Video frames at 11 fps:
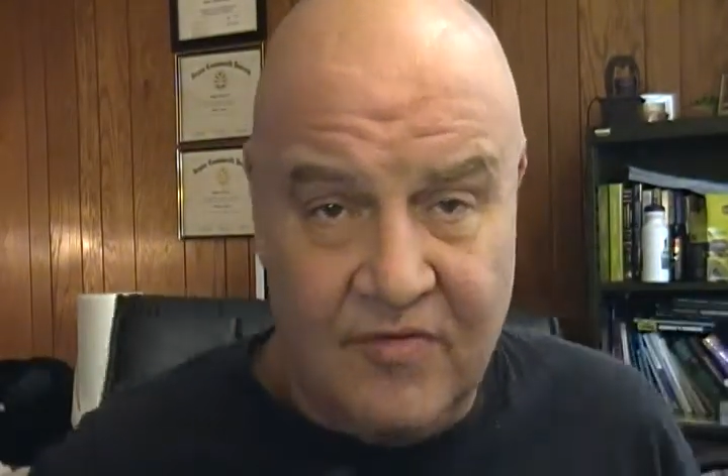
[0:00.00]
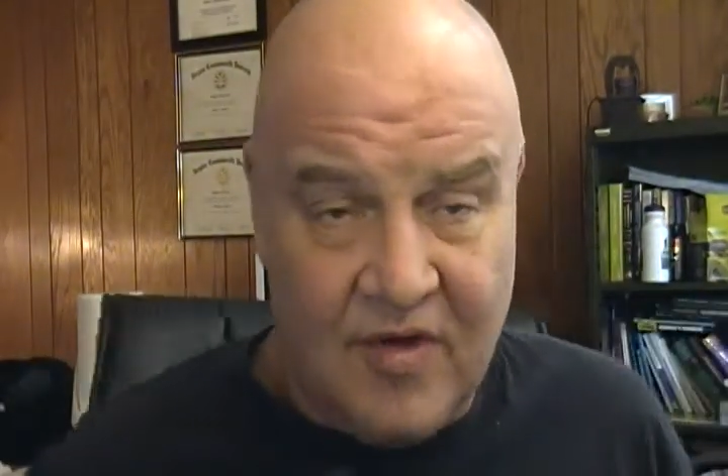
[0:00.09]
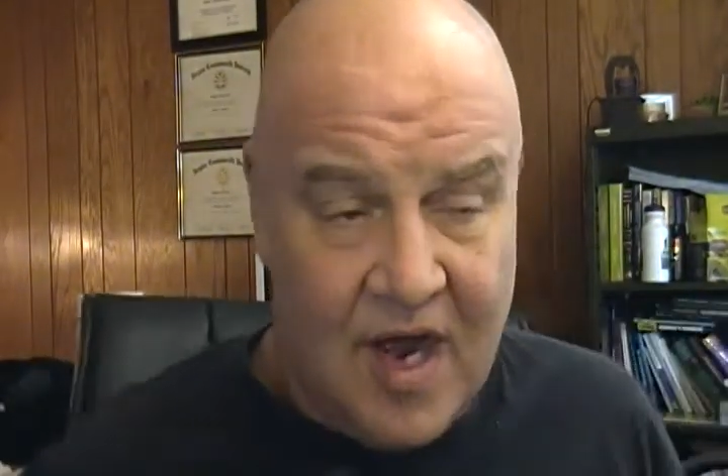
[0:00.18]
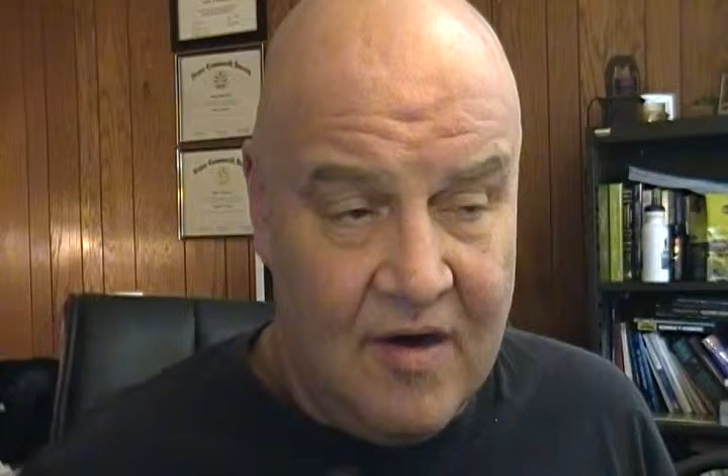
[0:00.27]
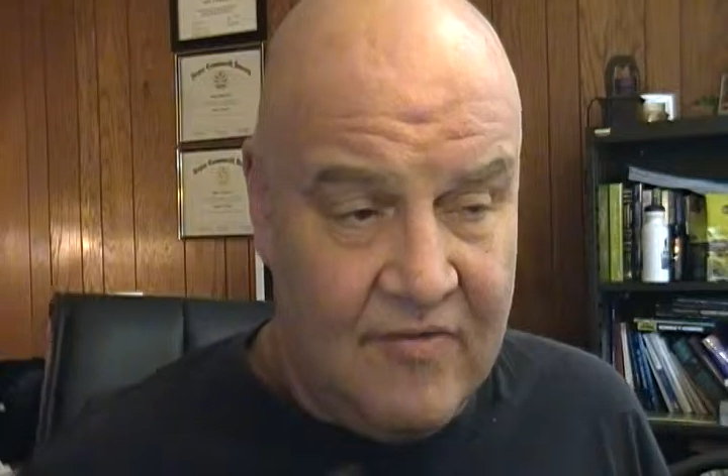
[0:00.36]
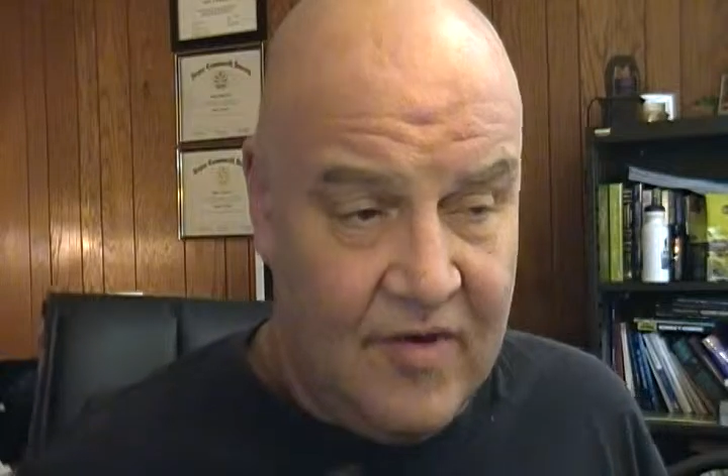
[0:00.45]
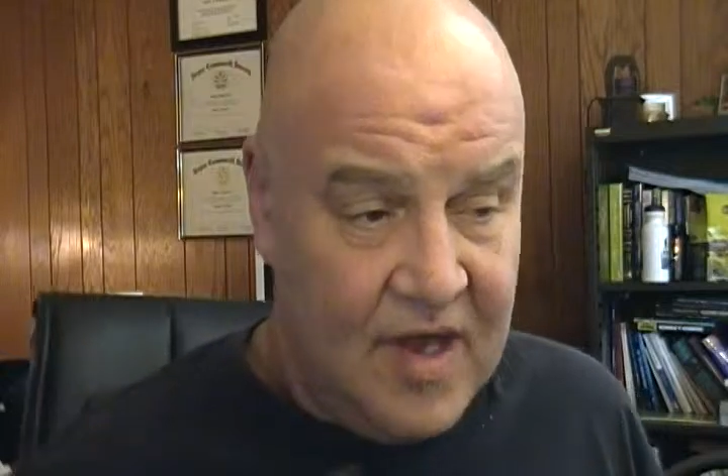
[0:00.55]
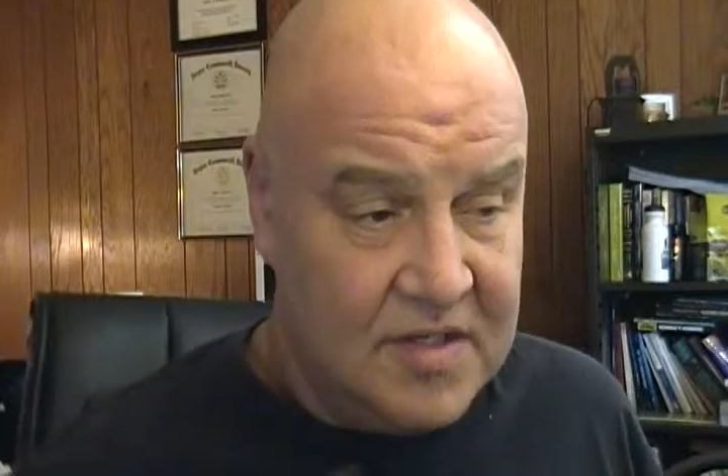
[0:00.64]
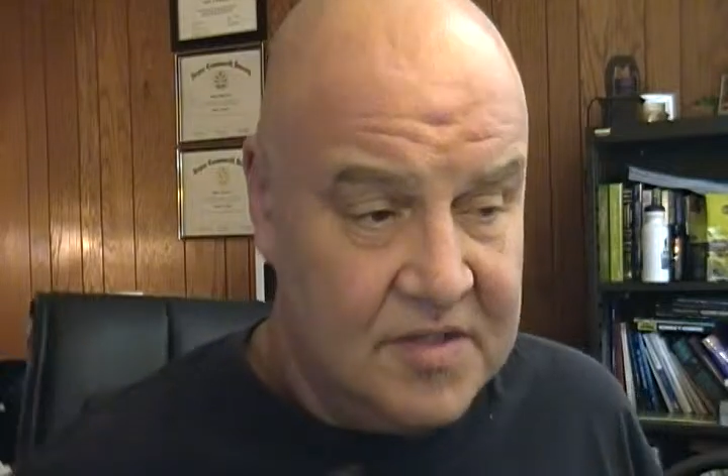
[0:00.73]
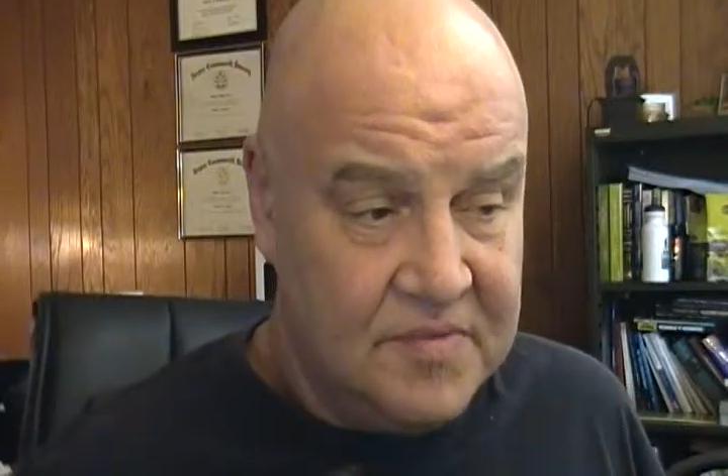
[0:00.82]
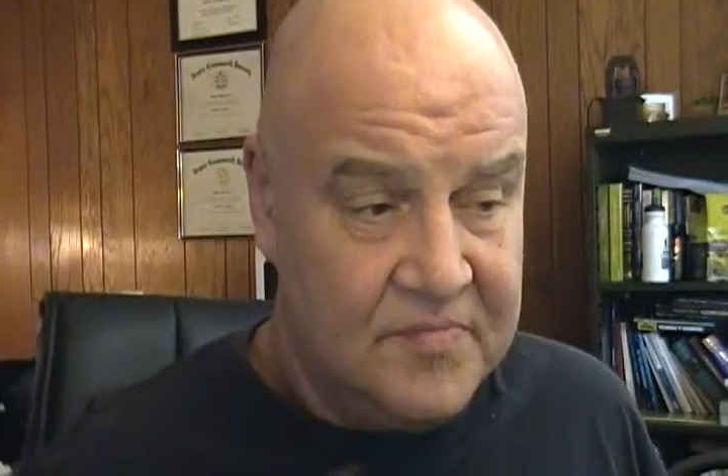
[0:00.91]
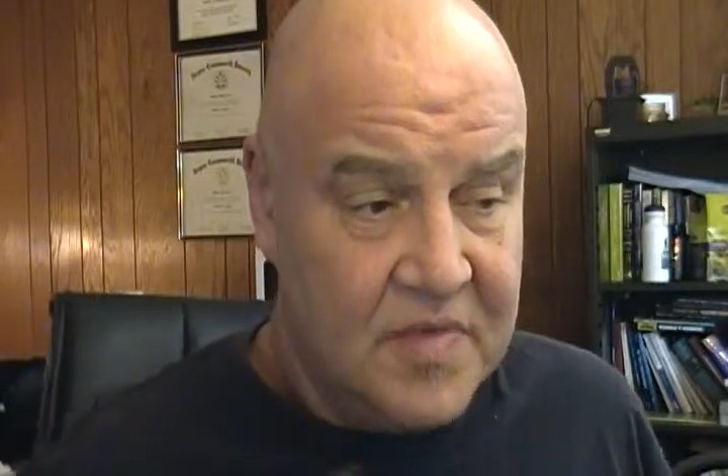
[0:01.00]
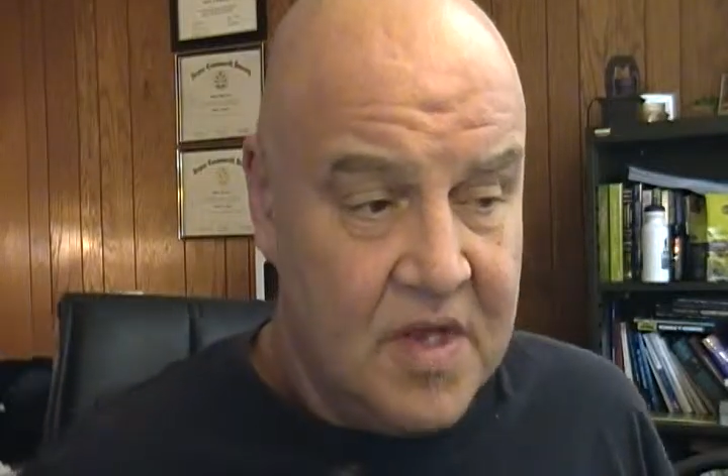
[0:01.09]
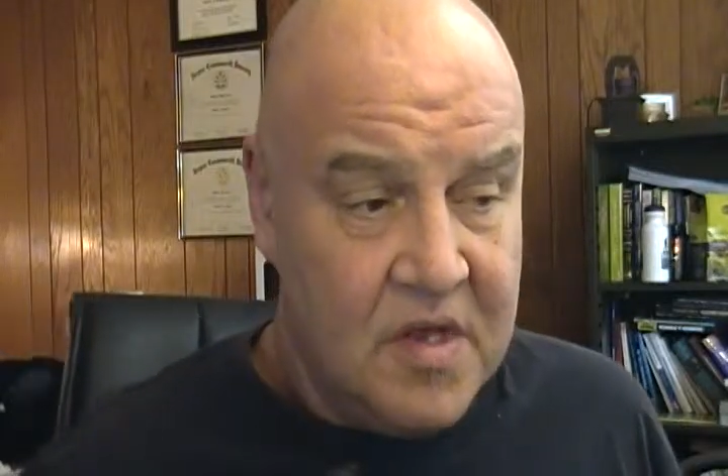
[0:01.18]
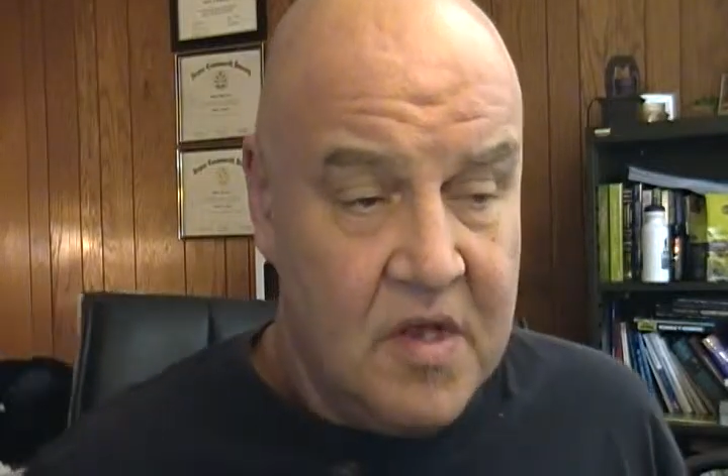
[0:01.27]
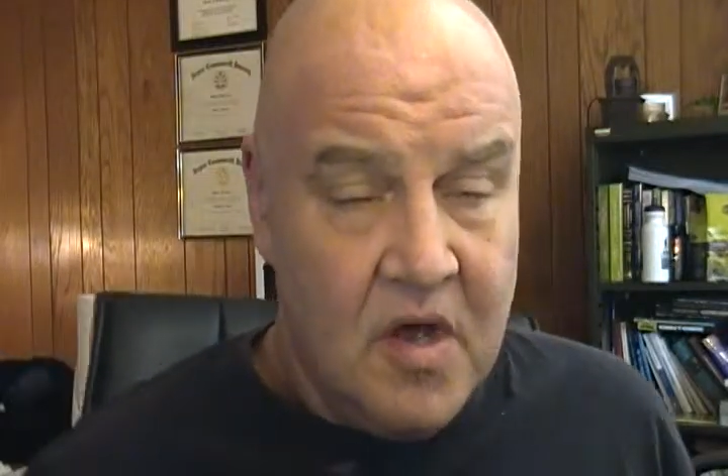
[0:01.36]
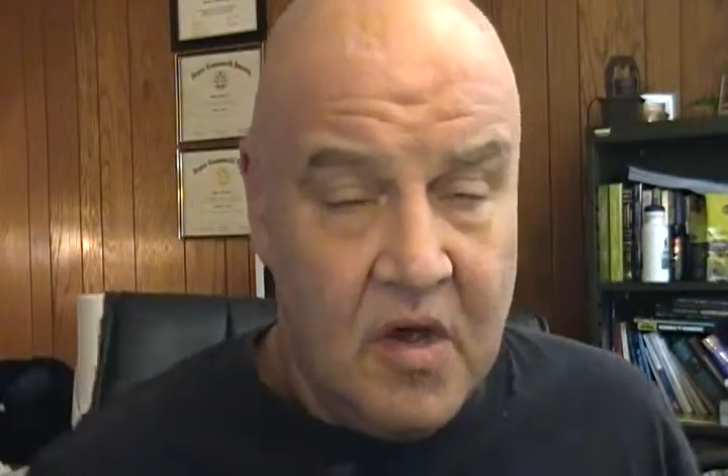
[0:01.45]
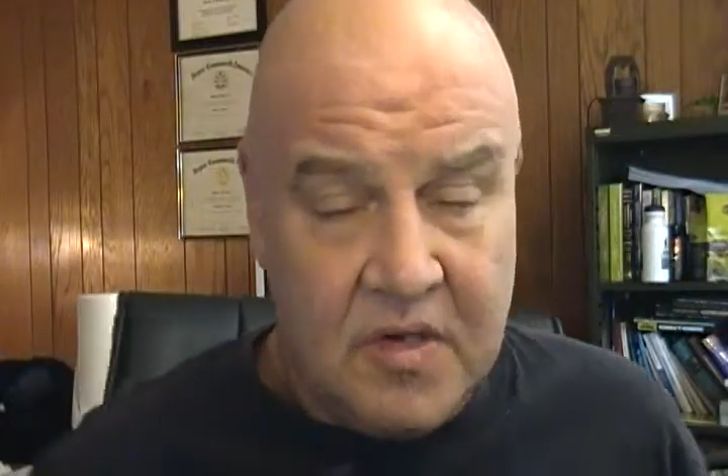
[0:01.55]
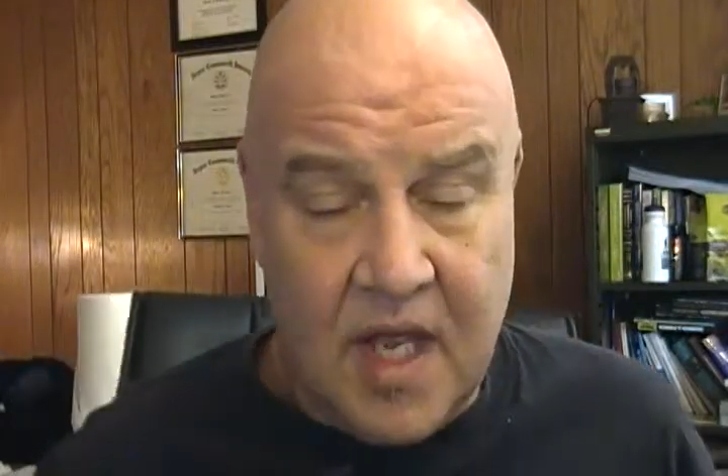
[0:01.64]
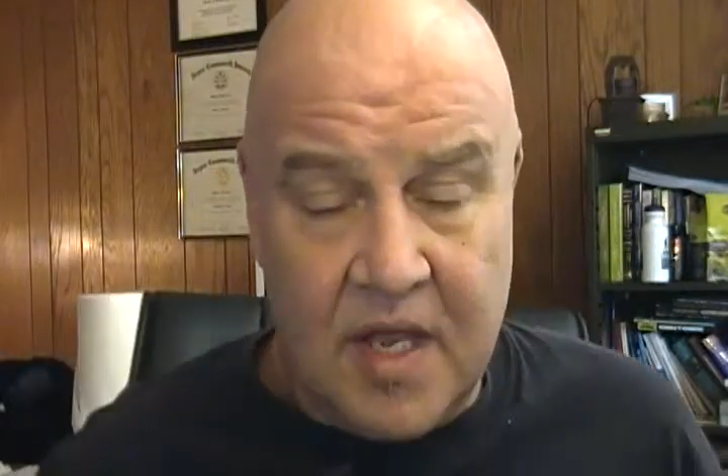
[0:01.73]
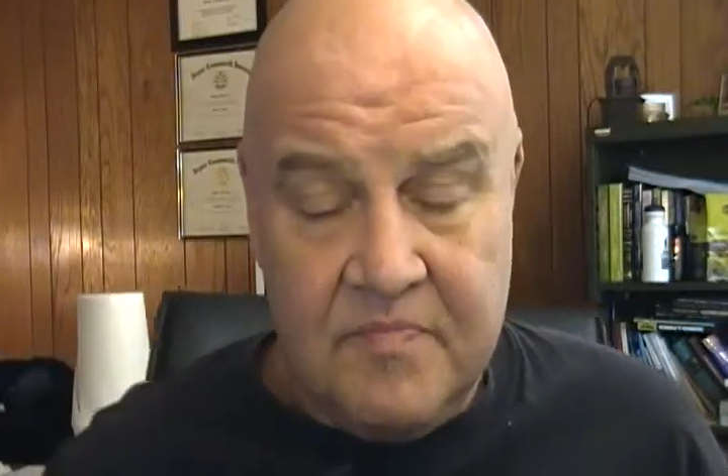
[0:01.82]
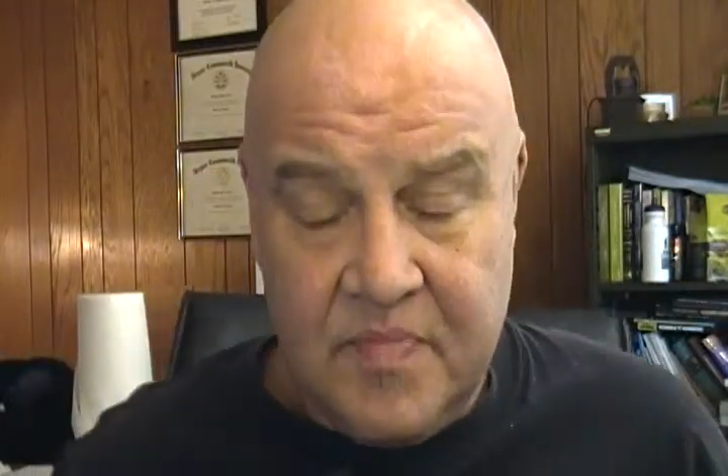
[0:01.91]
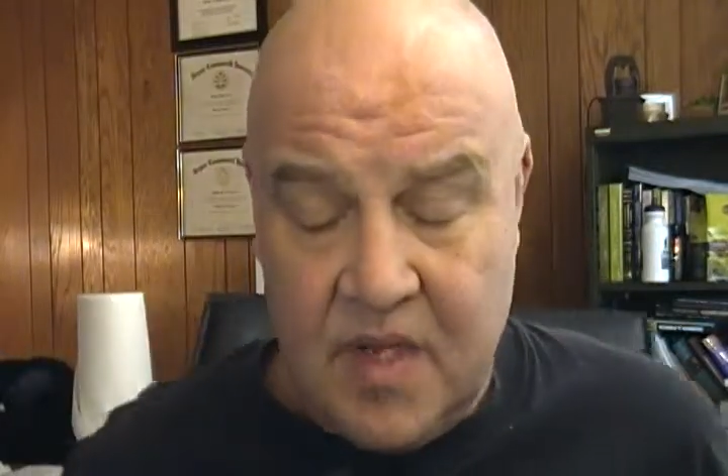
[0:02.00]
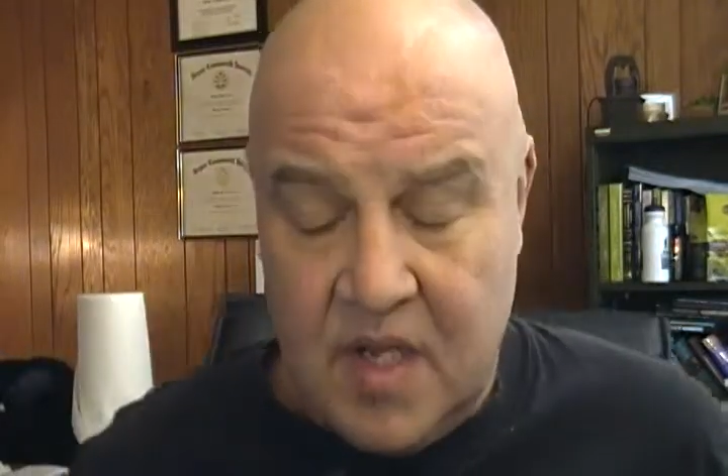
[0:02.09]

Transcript: Firefox. Okay.